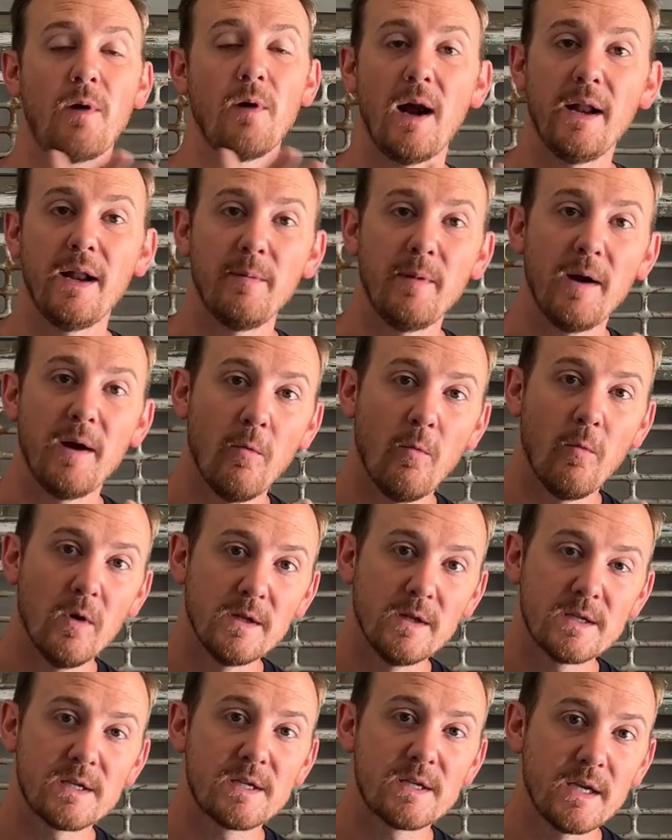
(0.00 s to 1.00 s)
right at about
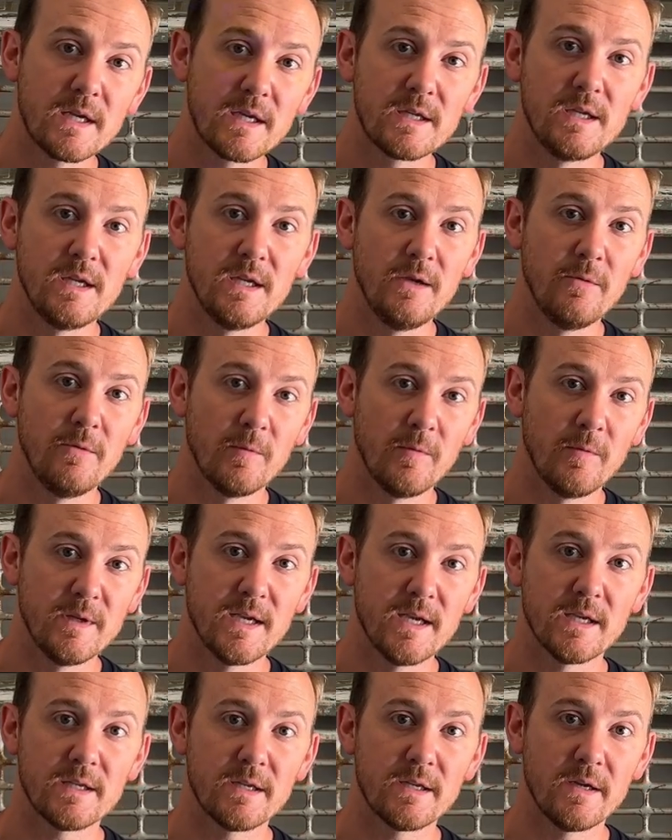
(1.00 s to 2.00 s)
160 when we
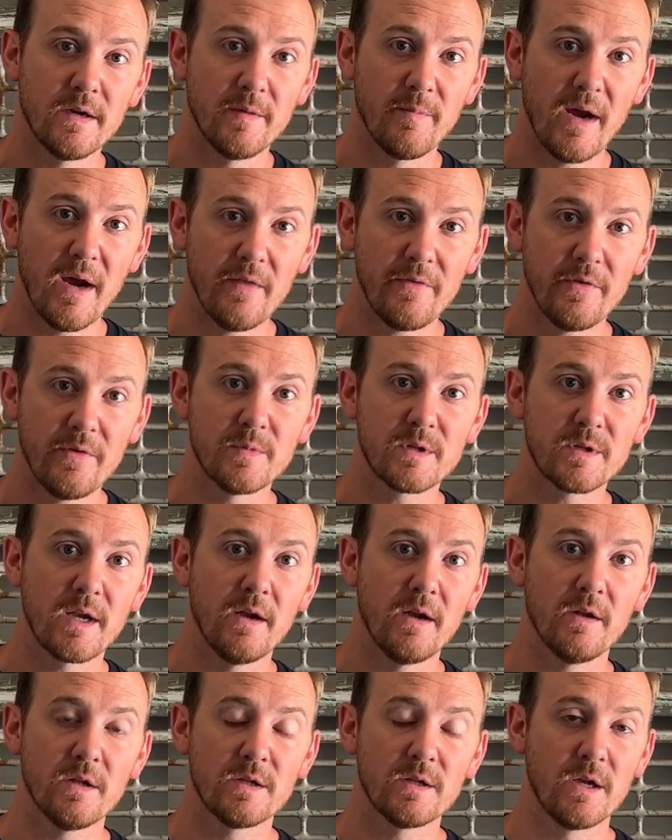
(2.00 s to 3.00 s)
tested on the bathroom
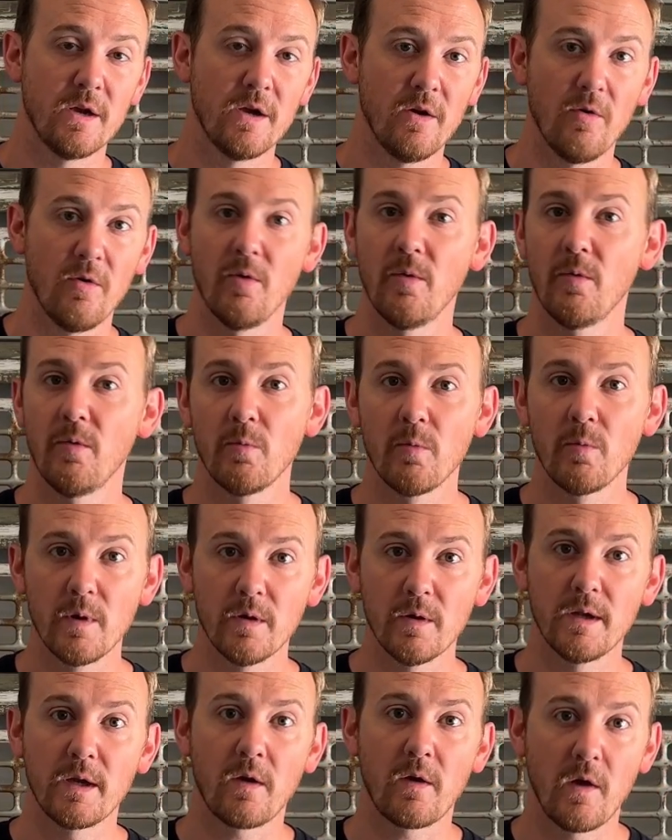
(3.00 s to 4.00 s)
scale. So
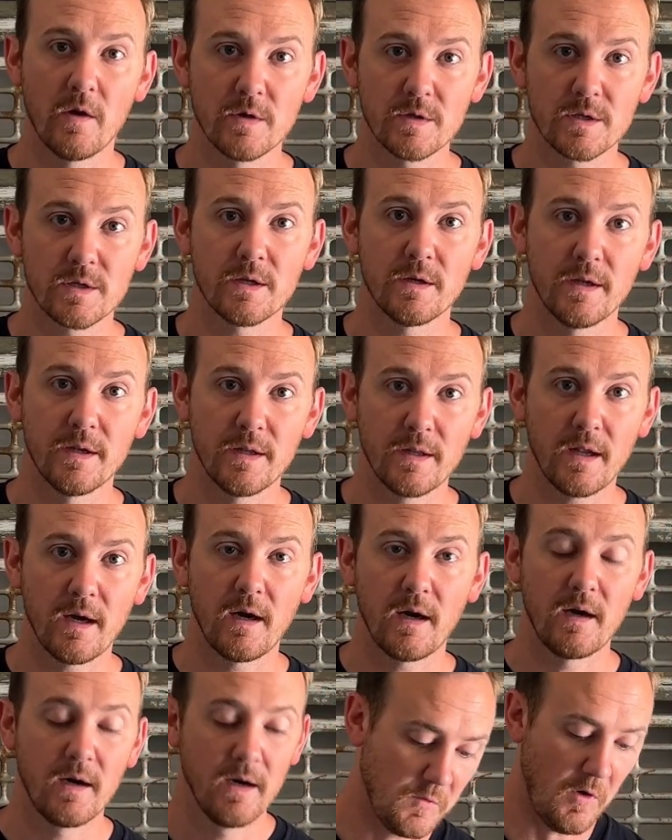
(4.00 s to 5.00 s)
really close to in there.